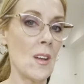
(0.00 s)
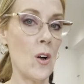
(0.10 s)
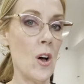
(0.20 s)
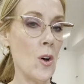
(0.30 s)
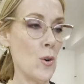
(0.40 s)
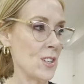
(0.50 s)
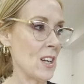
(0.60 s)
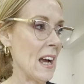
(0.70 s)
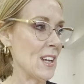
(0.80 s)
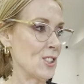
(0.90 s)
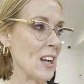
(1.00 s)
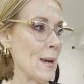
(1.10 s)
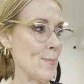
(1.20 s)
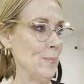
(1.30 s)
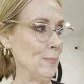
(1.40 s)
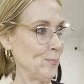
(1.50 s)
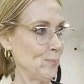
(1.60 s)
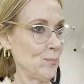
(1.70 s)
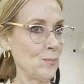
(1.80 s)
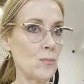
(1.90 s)
a hooded eye shape
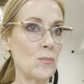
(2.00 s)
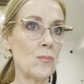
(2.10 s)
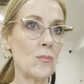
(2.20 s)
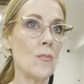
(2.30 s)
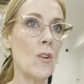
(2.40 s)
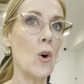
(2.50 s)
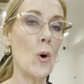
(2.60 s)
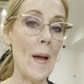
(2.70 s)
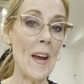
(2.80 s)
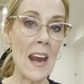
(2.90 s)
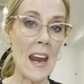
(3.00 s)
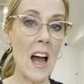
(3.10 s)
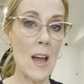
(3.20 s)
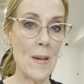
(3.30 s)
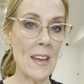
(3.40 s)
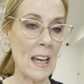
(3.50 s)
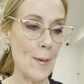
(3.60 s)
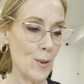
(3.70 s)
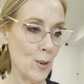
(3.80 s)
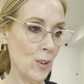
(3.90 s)
or about eye
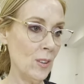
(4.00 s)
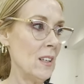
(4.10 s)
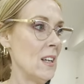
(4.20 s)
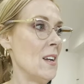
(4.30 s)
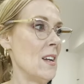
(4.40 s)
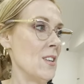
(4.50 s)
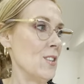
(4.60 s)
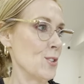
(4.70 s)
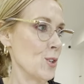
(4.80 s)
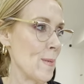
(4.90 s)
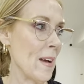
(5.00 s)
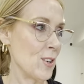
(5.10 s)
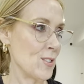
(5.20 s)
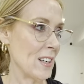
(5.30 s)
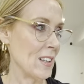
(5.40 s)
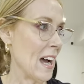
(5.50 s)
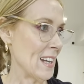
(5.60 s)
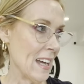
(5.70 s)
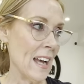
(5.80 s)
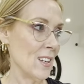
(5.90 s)
makeup at all, you talk about using
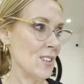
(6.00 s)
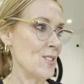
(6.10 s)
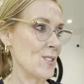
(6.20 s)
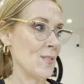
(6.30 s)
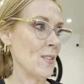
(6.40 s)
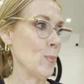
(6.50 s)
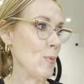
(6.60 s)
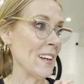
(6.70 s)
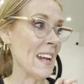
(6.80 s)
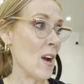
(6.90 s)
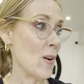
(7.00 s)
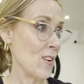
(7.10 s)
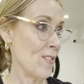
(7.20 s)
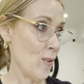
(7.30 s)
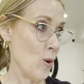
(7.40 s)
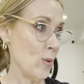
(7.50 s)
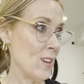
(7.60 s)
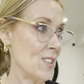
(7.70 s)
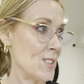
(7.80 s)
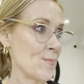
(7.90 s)
light colours will bring an area
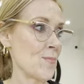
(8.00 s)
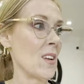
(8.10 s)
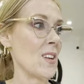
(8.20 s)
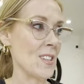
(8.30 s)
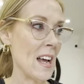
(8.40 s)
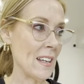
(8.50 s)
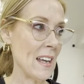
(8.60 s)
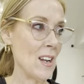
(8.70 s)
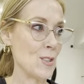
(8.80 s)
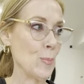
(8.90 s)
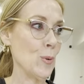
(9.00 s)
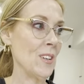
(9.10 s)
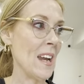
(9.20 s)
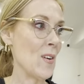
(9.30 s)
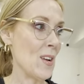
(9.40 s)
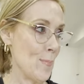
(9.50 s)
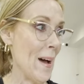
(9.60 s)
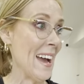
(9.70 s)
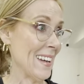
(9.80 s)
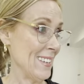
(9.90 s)
forward, dark colours will pull an area
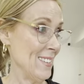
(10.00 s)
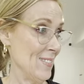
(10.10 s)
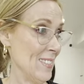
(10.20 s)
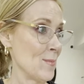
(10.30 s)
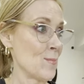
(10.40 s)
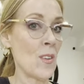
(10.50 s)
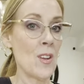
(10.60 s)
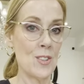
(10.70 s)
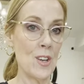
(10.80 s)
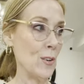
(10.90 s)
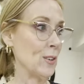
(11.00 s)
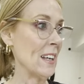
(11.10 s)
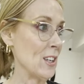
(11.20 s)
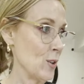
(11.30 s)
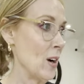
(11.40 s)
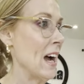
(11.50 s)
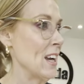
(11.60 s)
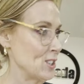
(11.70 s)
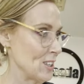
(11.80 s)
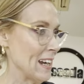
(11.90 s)
back. Yeah. So if you're looking at your eye
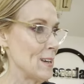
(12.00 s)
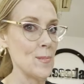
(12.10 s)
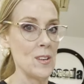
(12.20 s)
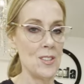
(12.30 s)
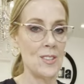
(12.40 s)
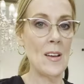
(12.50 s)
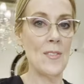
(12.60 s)
shape, just have a